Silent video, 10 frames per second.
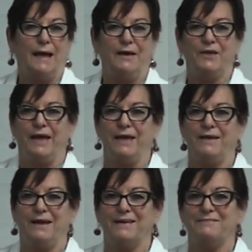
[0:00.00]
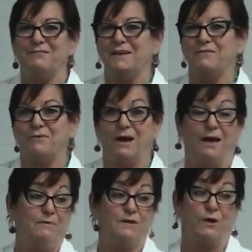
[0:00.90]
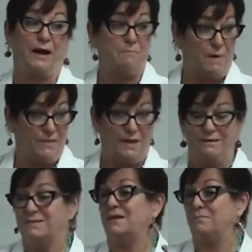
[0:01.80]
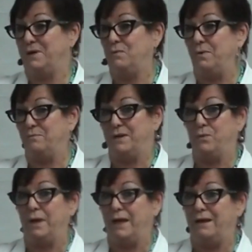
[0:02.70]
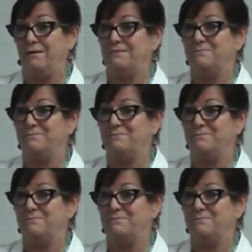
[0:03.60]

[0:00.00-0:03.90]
Okay, I can think of it. I'm a grandmother, so beware.